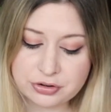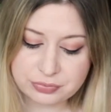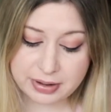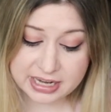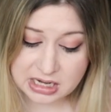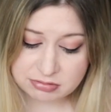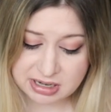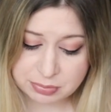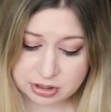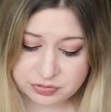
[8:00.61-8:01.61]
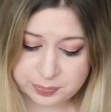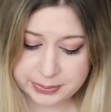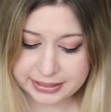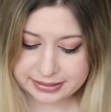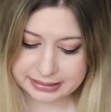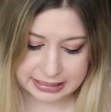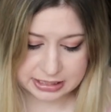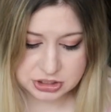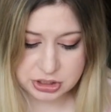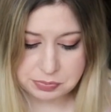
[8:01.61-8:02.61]
of makeup rub off, but that
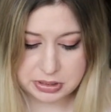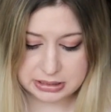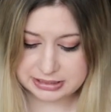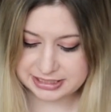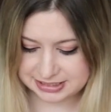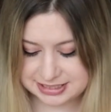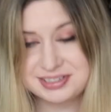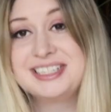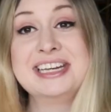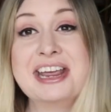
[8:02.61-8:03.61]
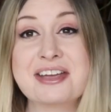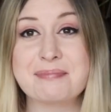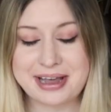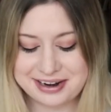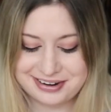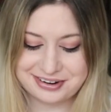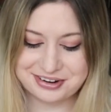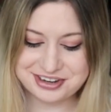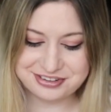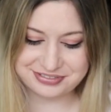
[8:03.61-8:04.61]
actually means it's sitting better
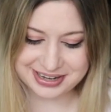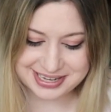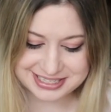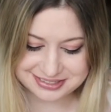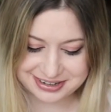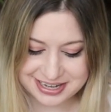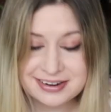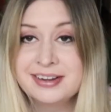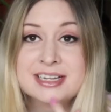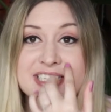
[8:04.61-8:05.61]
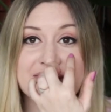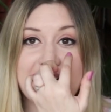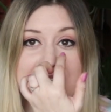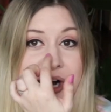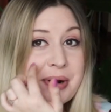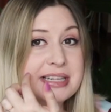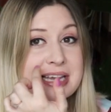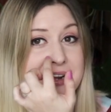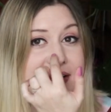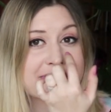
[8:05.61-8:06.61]
on your face when I always
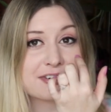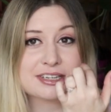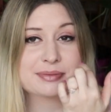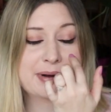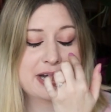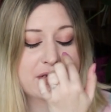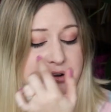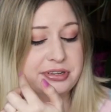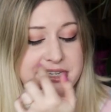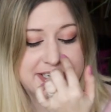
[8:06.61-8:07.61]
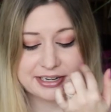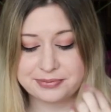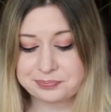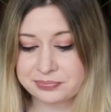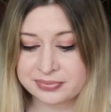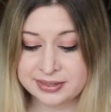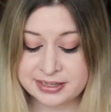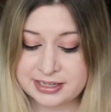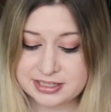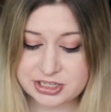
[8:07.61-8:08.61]
get it across my nose here.
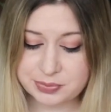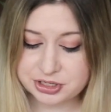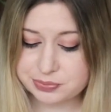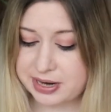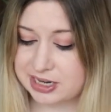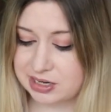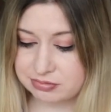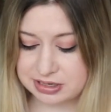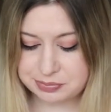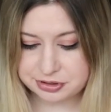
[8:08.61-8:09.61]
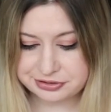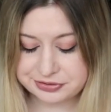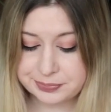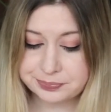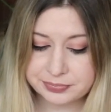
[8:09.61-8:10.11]
So much makeup rub off.